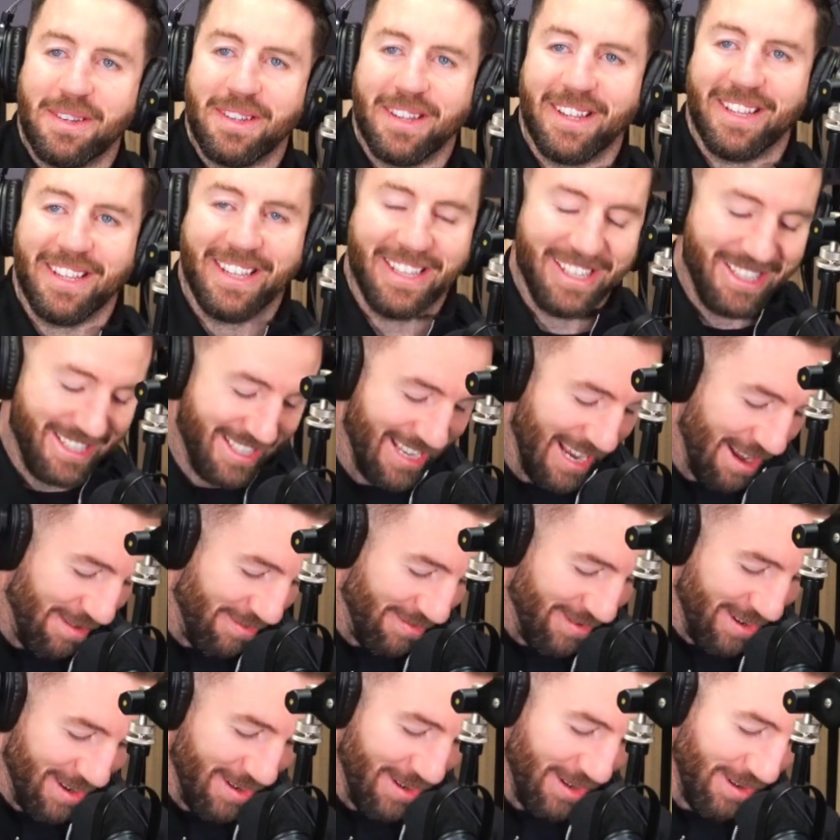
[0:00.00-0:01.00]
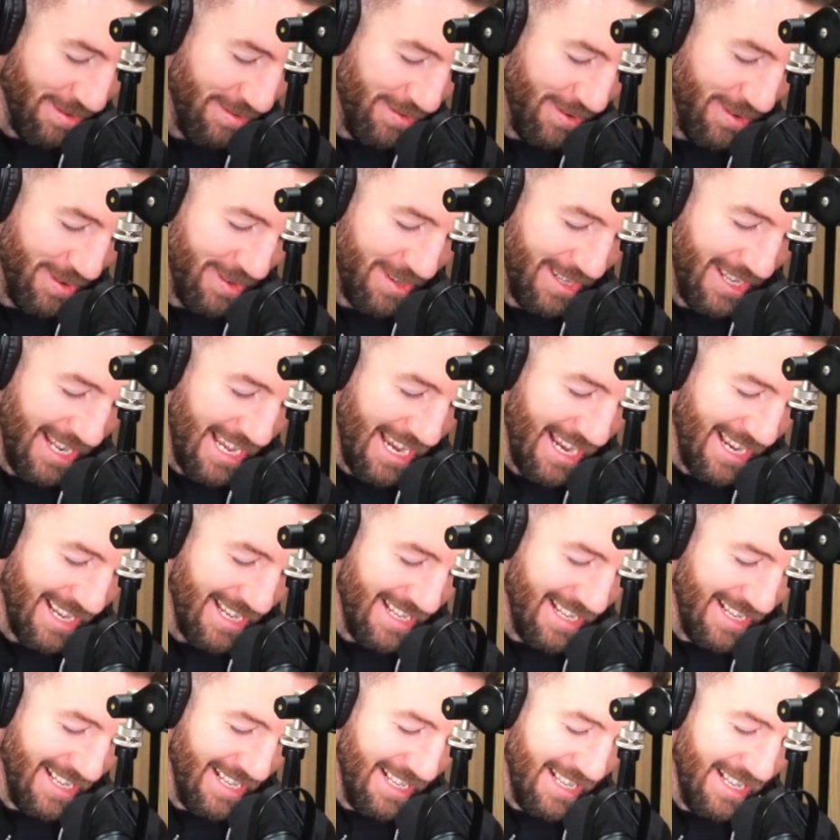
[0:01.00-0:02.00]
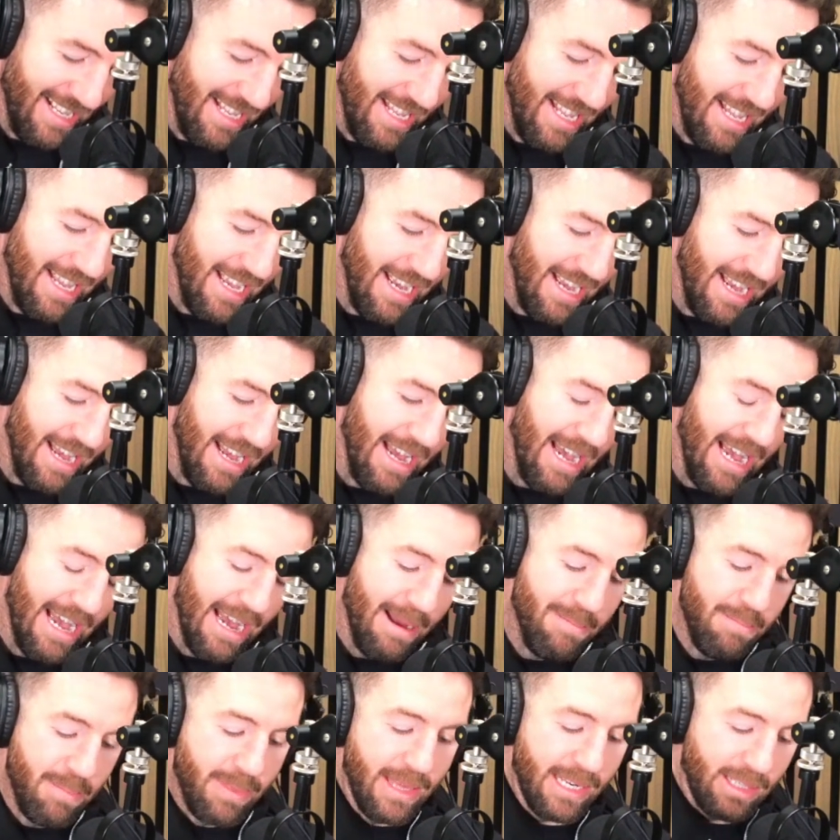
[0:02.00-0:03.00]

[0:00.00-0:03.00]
good. Definitely looking forward to that.